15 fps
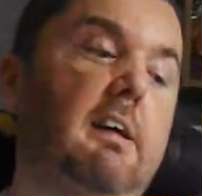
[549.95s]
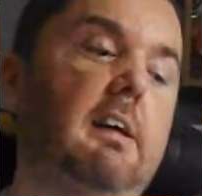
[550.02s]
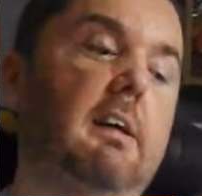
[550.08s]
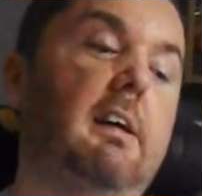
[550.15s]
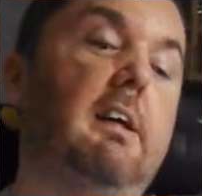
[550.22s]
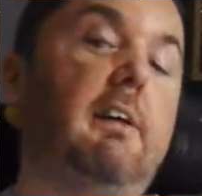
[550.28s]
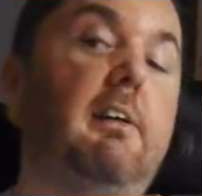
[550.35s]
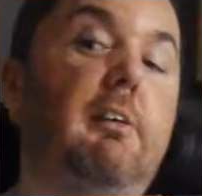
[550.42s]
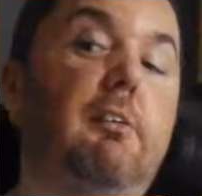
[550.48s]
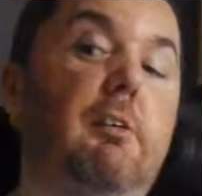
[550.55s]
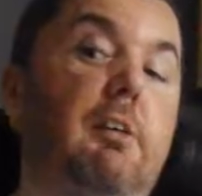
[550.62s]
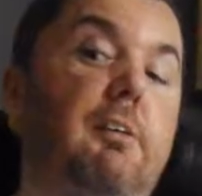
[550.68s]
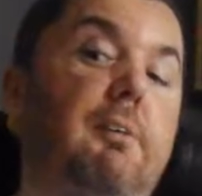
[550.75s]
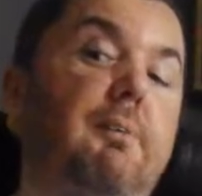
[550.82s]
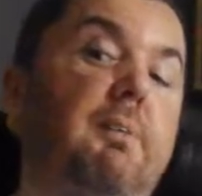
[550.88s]
Okay, this
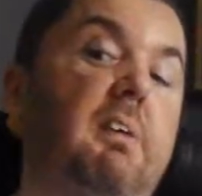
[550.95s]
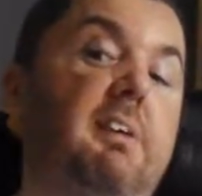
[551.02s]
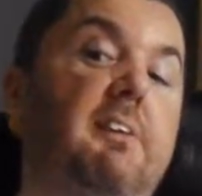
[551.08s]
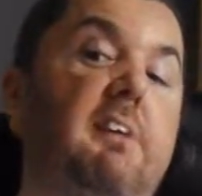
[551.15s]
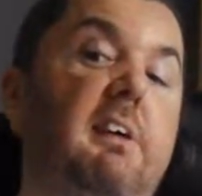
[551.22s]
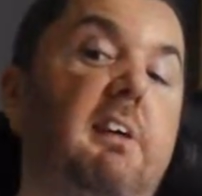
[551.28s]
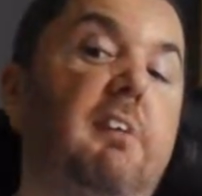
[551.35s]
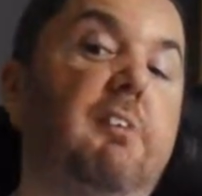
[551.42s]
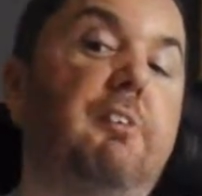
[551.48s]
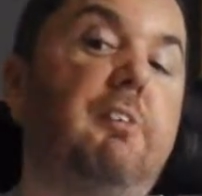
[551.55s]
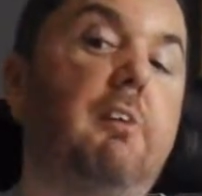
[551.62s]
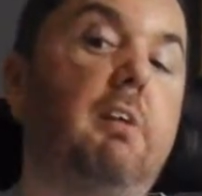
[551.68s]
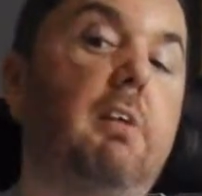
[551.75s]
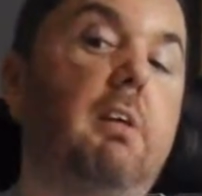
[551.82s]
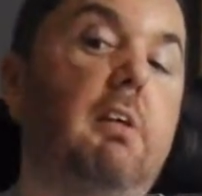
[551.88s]
item they teased
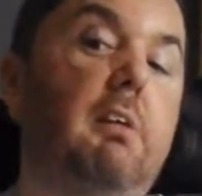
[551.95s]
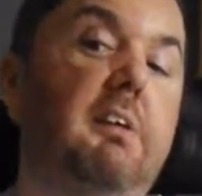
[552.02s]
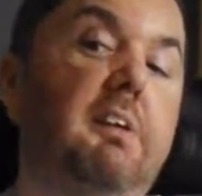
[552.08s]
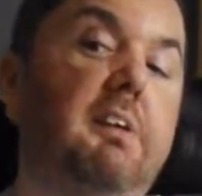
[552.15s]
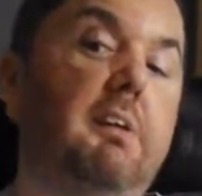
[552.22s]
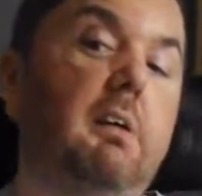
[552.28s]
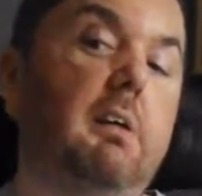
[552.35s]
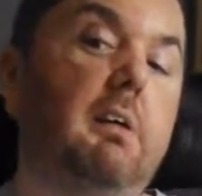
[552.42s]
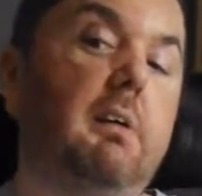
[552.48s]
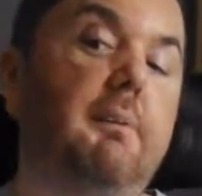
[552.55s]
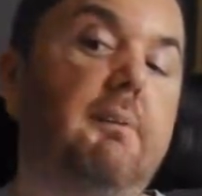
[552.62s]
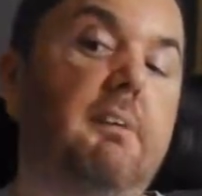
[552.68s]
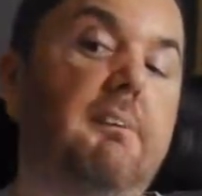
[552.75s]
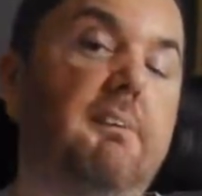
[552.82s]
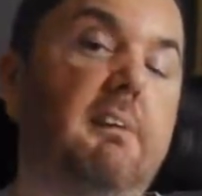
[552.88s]
online.
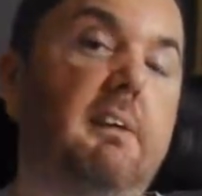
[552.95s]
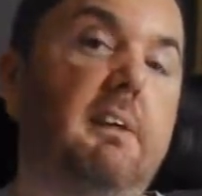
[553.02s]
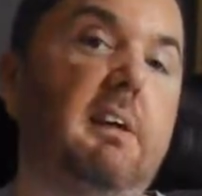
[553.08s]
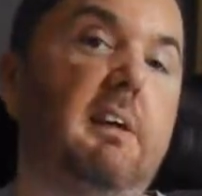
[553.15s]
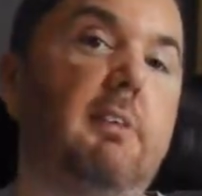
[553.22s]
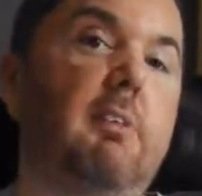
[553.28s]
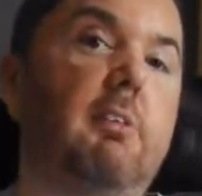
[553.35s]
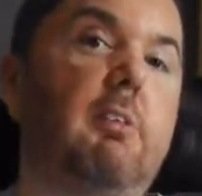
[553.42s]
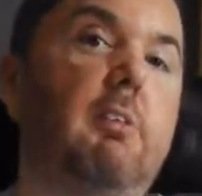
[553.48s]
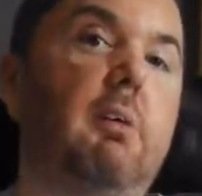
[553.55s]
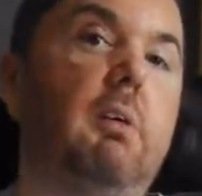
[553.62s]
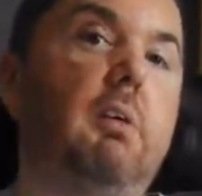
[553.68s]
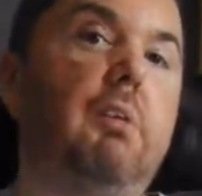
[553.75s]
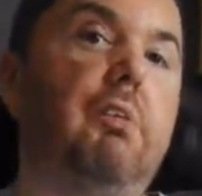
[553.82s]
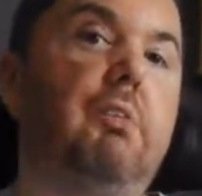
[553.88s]
Every now and again,
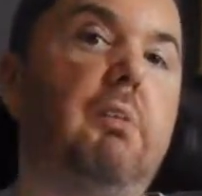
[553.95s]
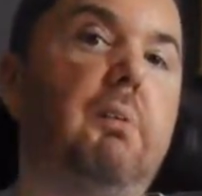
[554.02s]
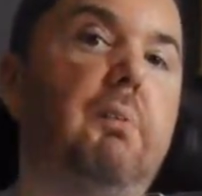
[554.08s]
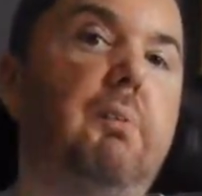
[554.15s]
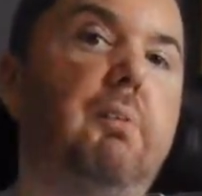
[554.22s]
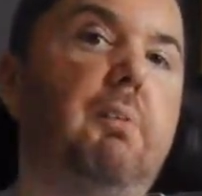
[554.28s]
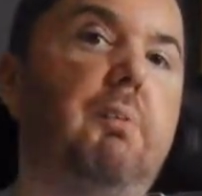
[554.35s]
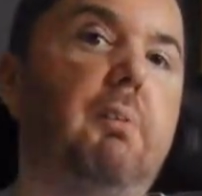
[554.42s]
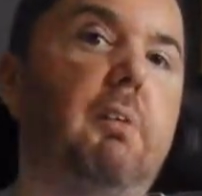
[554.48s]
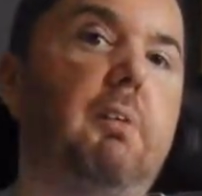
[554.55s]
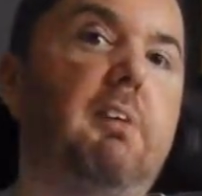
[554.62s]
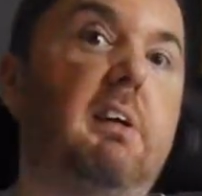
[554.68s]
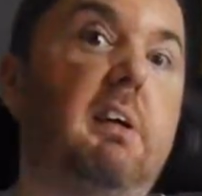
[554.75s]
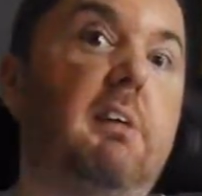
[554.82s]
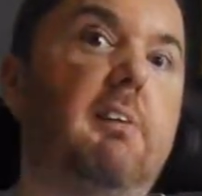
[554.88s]
Tokyo Treat will
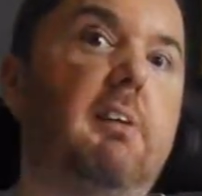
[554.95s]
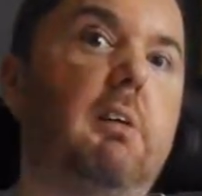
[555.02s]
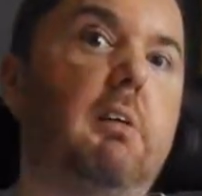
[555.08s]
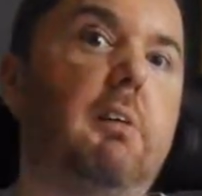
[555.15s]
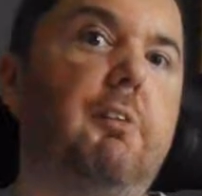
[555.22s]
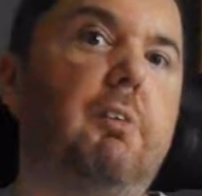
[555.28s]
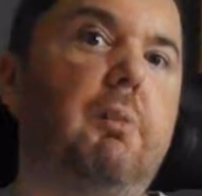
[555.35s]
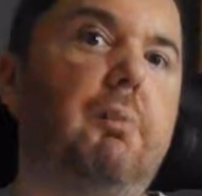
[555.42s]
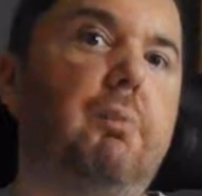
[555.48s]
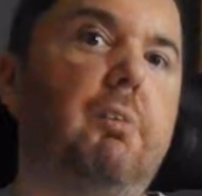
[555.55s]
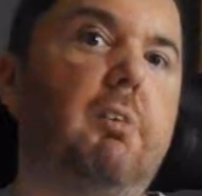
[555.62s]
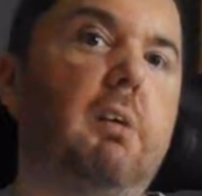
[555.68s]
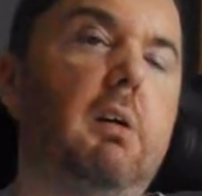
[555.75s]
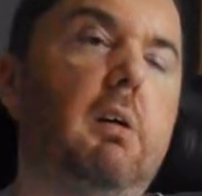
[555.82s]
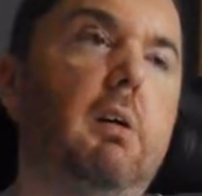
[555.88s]
tease the items
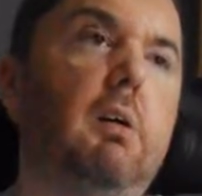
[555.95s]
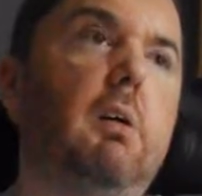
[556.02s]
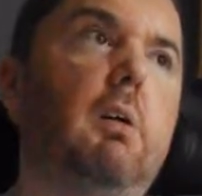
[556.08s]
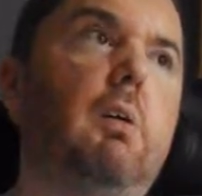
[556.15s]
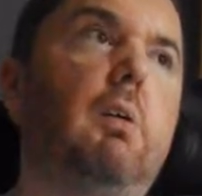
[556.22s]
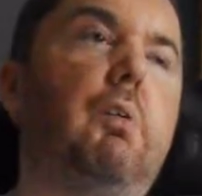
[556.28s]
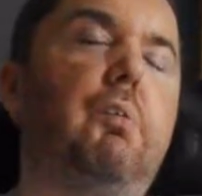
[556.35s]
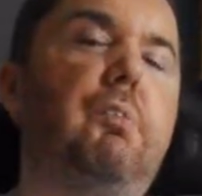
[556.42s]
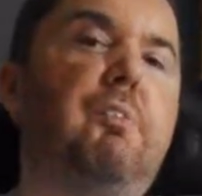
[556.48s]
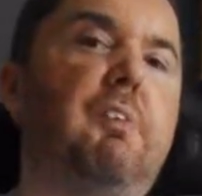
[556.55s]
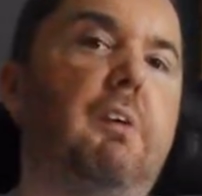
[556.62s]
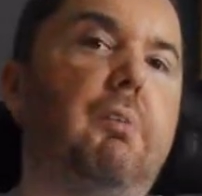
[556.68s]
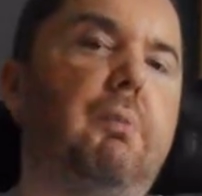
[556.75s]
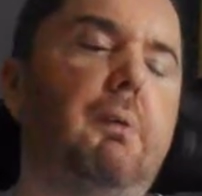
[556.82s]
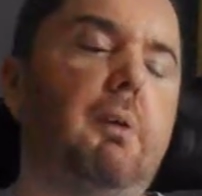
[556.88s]
on
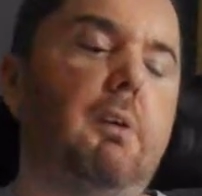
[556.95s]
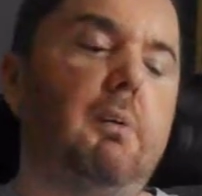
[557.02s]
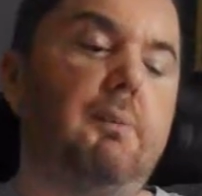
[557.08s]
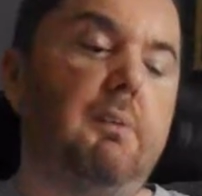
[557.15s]
Facebook.